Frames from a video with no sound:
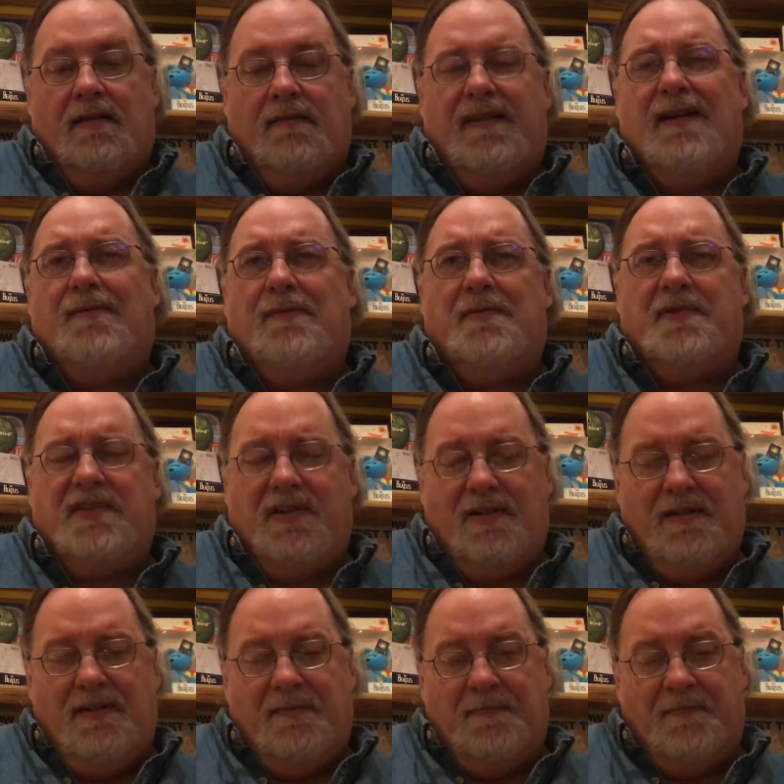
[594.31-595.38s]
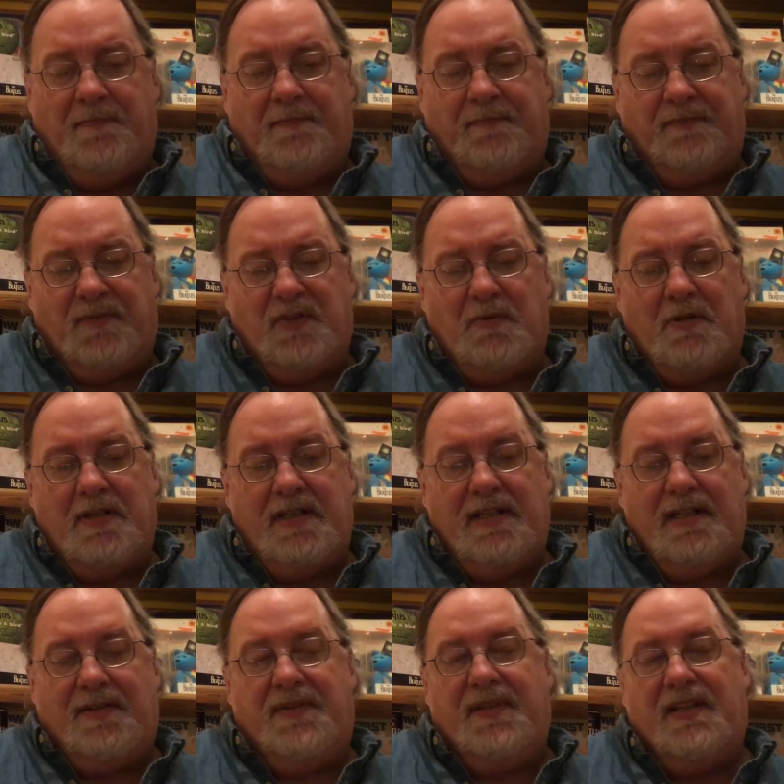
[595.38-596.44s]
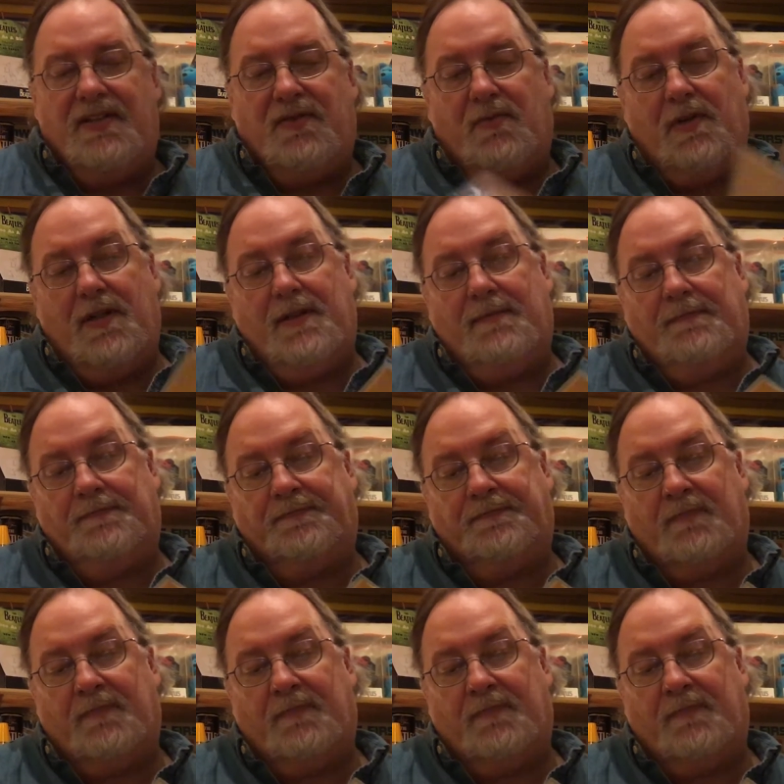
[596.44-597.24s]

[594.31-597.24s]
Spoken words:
That one was the 20th. This one